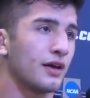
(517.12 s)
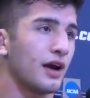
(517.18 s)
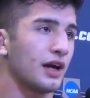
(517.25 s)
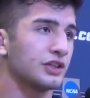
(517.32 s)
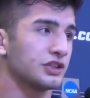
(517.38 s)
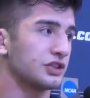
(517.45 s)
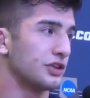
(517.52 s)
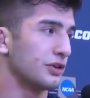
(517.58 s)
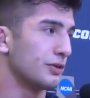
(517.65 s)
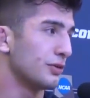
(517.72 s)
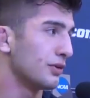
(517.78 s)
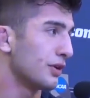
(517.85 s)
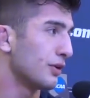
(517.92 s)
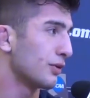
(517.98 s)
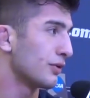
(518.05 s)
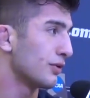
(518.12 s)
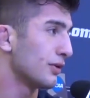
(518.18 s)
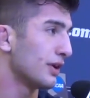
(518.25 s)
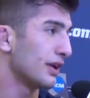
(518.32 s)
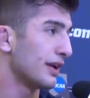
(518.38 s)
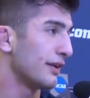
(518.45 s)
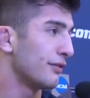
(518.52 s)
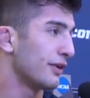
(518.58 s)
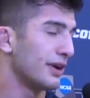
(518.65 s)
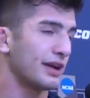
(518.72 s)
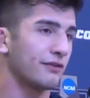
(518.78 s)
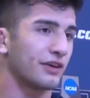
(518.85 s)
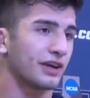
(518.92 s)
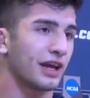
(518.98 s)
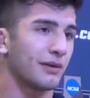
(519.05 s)
I just knew, you know, if
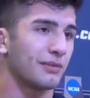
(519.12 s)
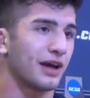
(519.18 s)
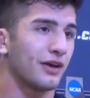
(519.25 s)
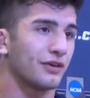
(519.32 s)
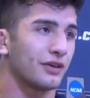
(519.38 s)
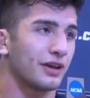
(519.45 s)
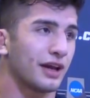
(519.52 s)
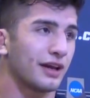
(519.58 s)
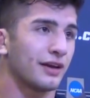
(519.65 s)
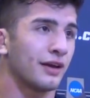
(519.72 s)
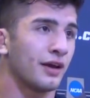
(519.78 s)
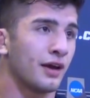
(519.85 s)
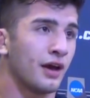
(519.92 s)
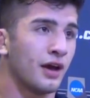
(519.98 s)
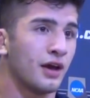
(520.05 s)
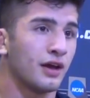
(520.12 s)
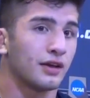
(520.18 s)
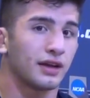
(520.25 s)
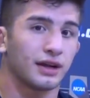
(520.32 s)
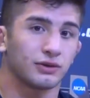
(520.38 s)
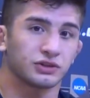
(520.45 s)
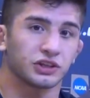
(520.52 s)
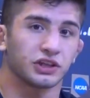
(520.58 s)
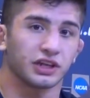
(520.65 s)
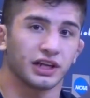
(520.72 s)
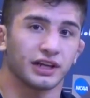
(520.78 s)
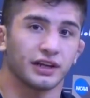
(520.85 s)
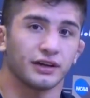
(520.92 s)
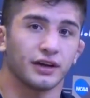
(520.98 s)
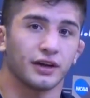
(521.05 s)
it came down to the end, that I was going to
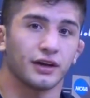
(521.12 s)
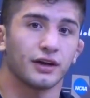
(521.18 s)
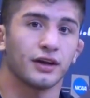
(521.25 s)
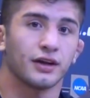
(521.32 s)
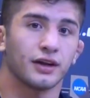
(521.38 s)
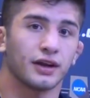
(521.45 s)
get it done.